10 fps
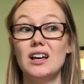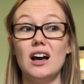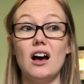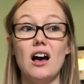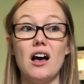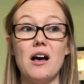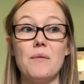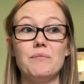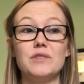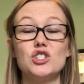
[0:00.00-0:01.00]

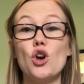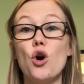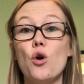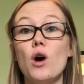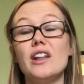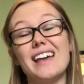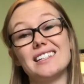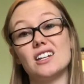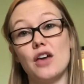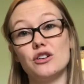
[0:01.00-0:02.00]
So
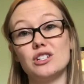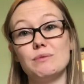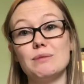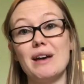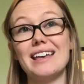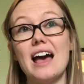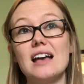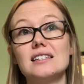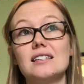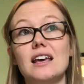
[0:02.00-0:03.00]
that's another symptom, I
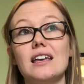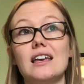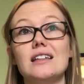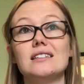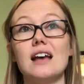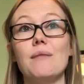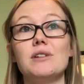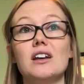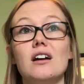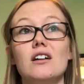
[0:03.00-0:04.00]
guess, like
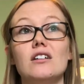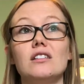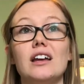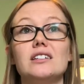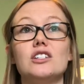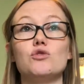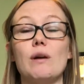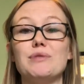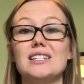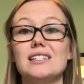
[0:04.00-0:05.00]
insomnia or like
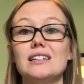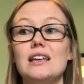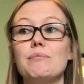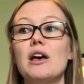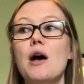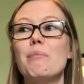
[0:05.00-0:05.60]
disrupted sleep,